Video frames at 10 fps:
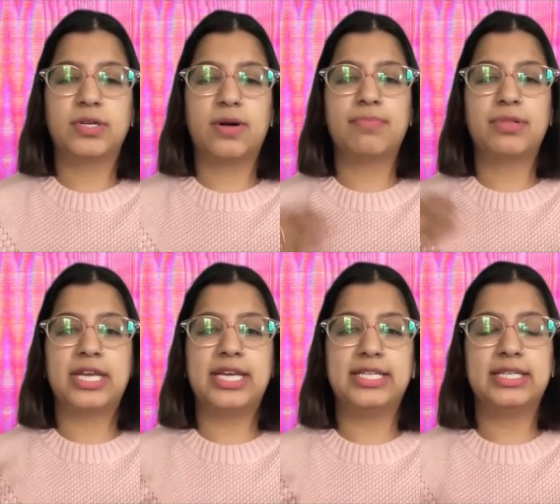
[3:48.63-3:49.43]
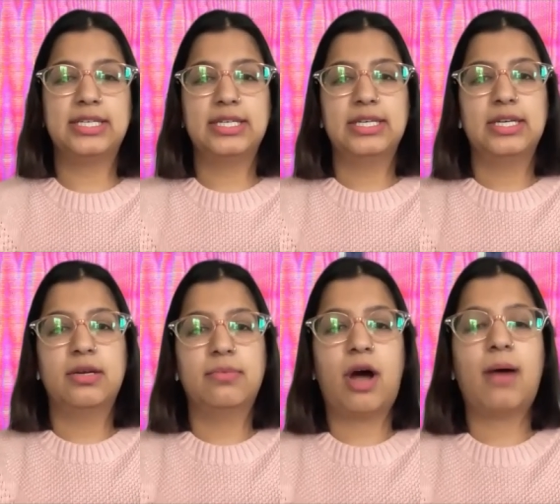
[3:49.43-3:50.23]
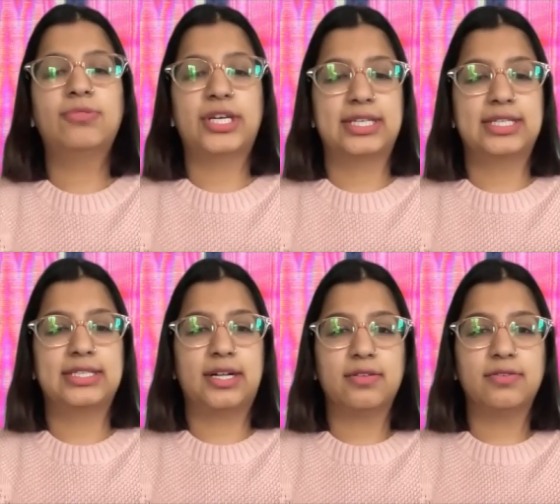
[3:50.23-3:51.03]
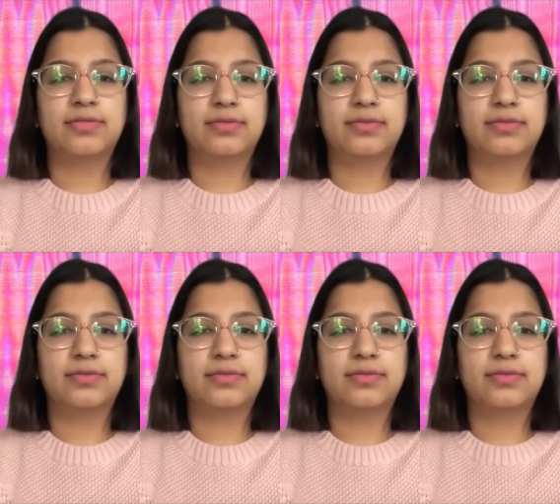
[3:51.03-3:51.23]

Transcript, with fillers: complete object itself.